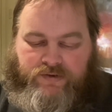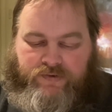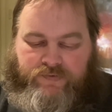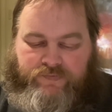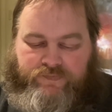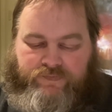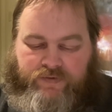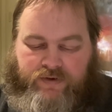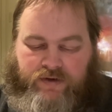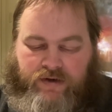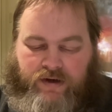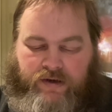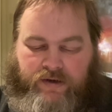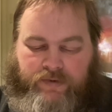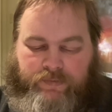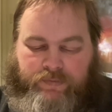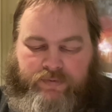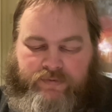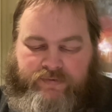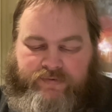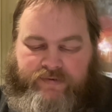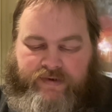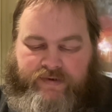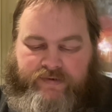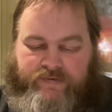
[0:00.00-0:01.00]
of reliable
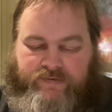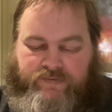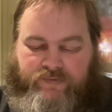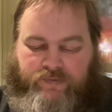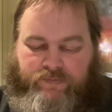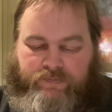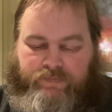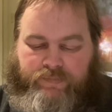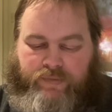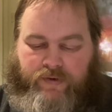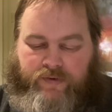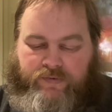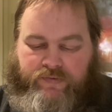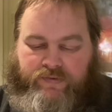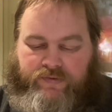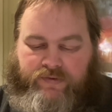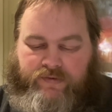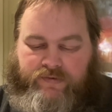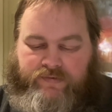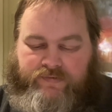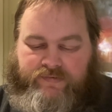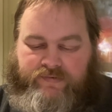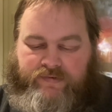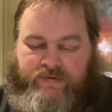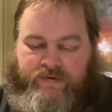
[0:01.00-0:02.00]
data on both the
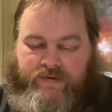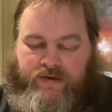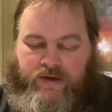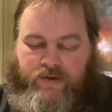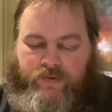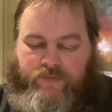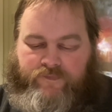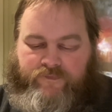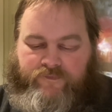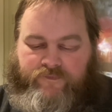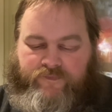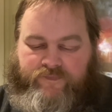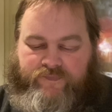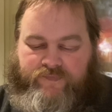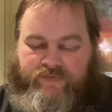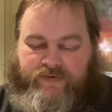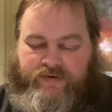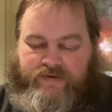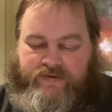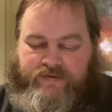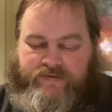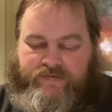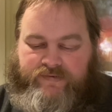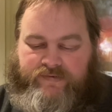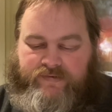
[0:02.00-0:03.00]
seagoing
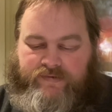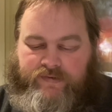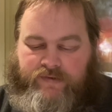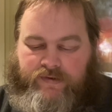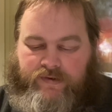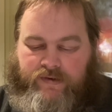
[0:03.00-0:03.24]
fleets